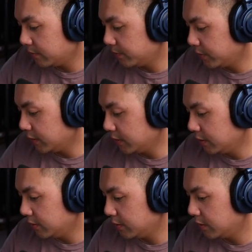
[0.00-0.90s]
but
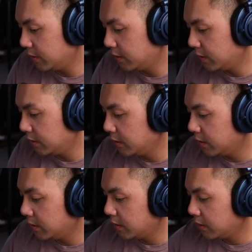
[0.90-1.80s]

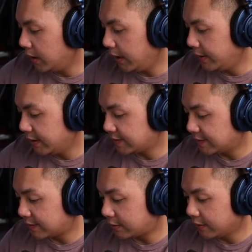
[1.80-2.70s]

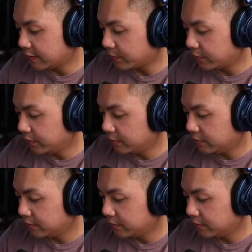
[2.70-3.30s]
unnecessary at this point.